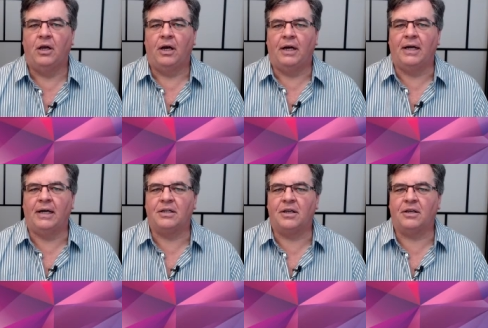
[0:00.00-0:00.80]

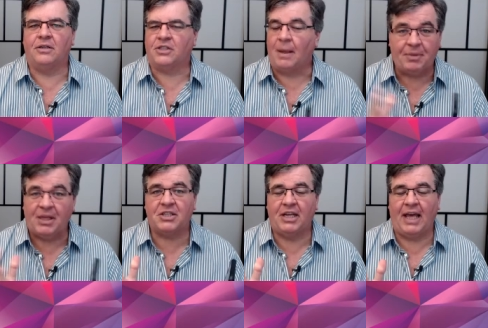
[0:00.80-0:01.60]
uh,
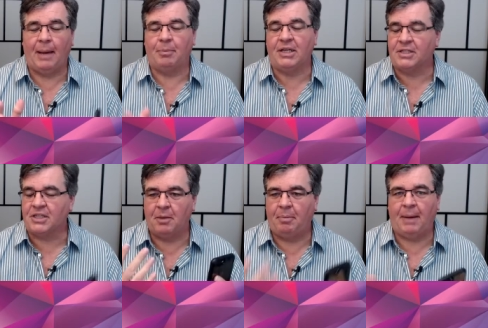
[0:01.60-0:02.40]
something's going to happen. It's
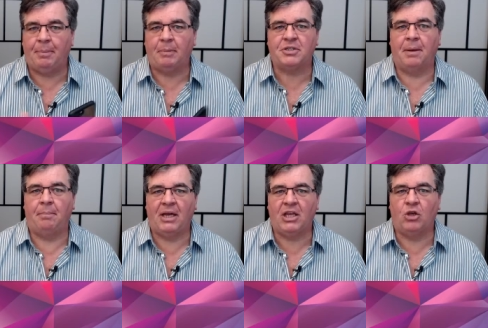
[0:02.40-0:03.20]
going to pop up
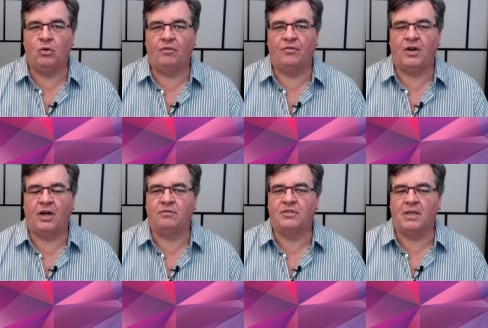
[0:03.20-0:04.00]
some menu of,
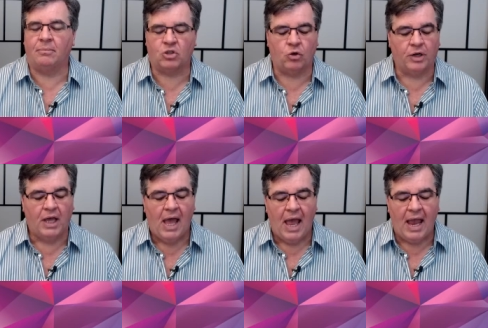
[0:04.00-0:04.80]
of some sort.
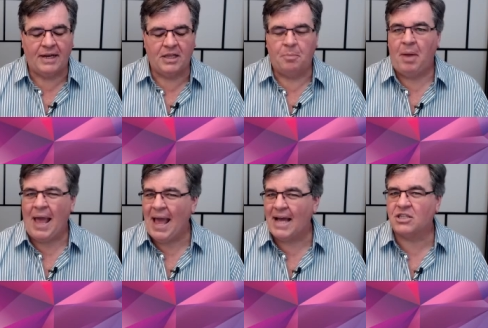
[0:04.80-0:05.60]
And in the
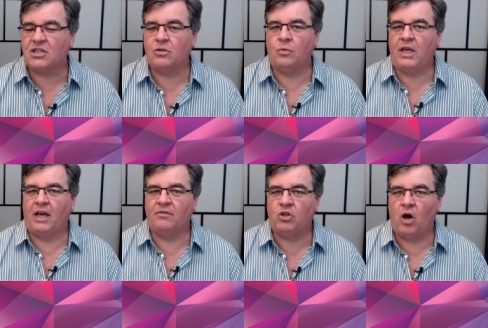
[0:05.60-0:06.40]
past, we
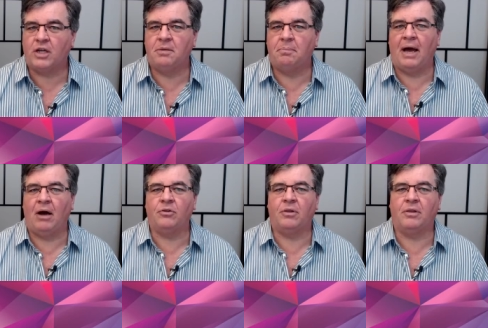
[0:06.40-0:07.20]
have talked
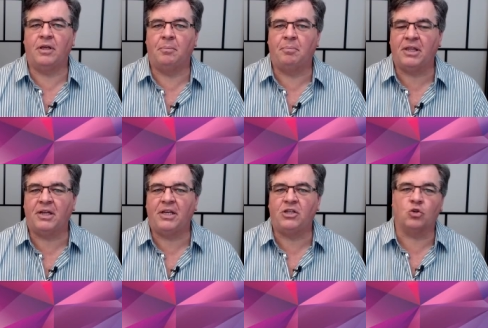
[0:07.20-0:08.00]
about the
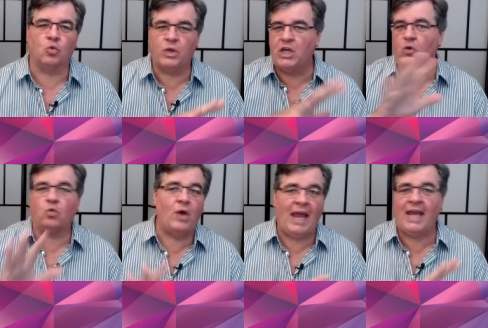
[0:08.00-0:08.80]
ability to
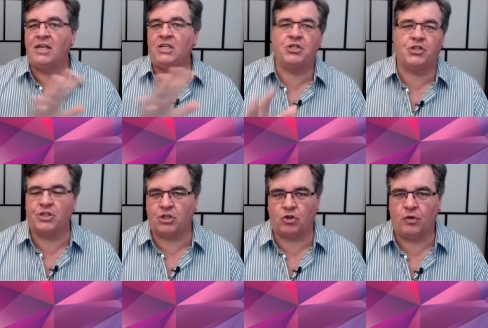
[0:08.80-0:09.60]
rearrange the
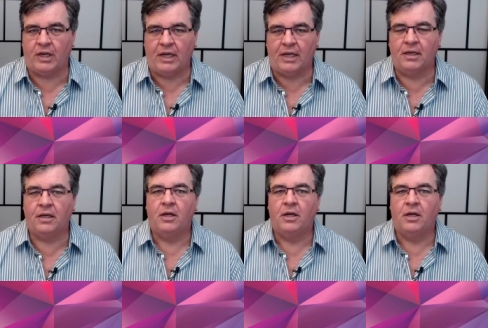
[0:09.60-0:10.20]
screen